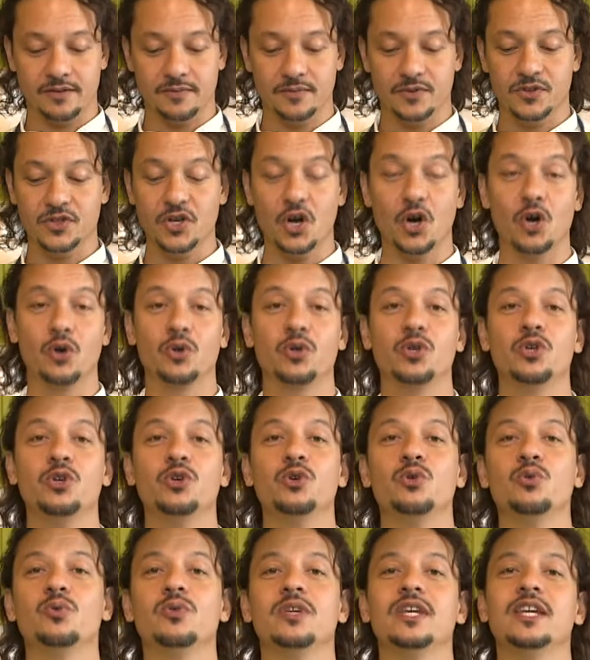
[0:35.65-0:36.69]
so
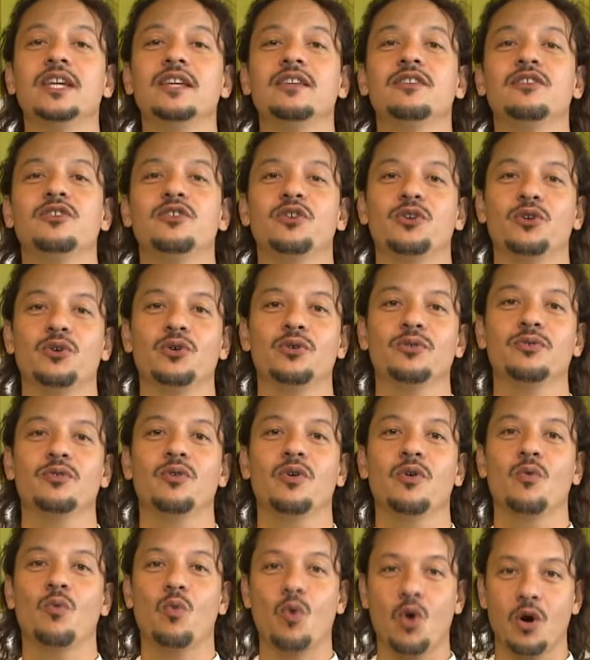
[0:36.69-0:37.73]
you need to
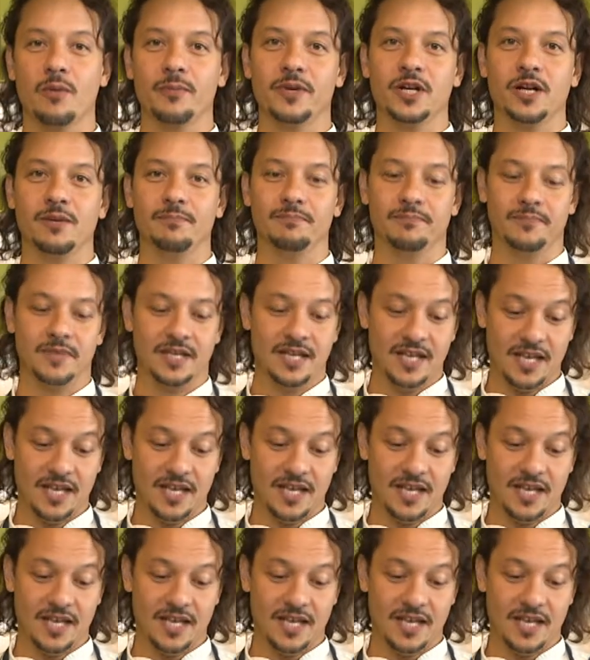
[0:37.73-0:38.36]
warm it up.